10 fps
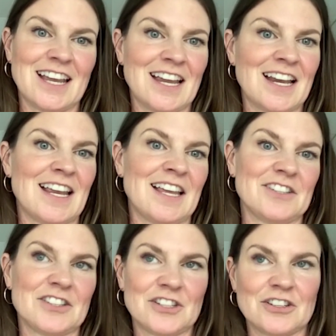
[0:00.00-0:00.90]
And
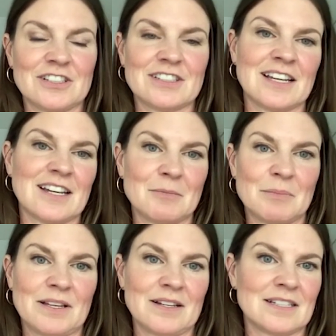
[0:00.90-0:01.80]
as soon as I
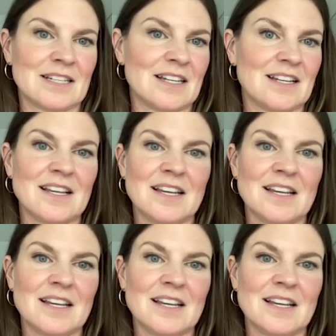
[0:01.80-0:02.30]
unplugged it,